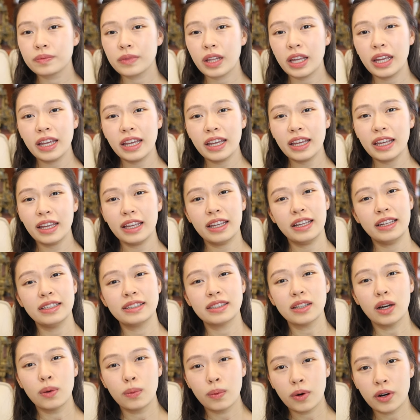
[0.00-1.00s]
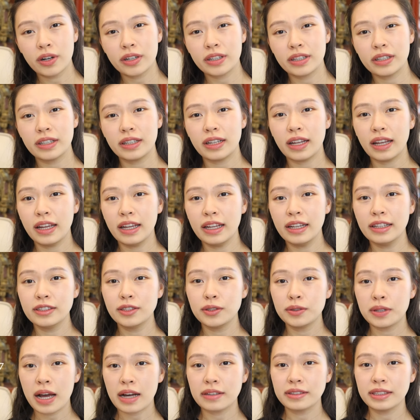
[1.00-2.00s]
He is awarded in
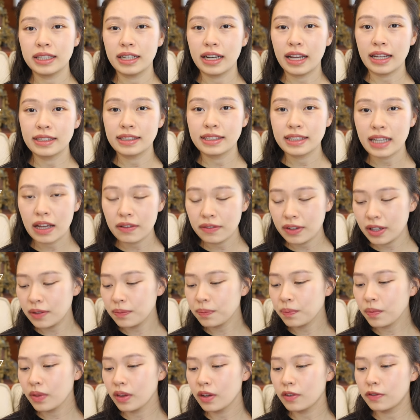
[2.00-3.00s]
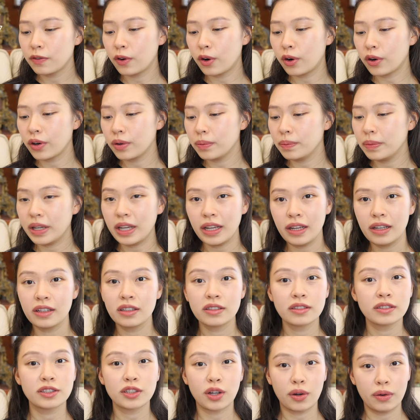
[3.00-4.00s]
2007 for being,
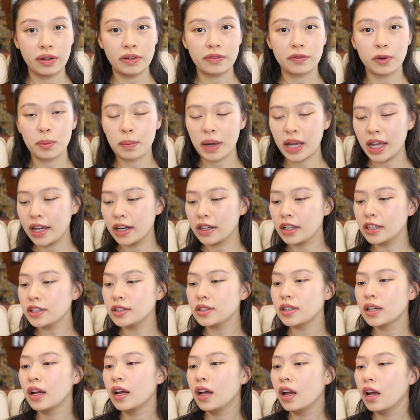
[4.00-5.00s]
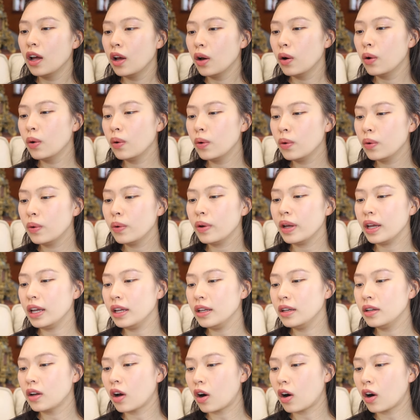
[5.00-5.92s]
sorry for my English, who in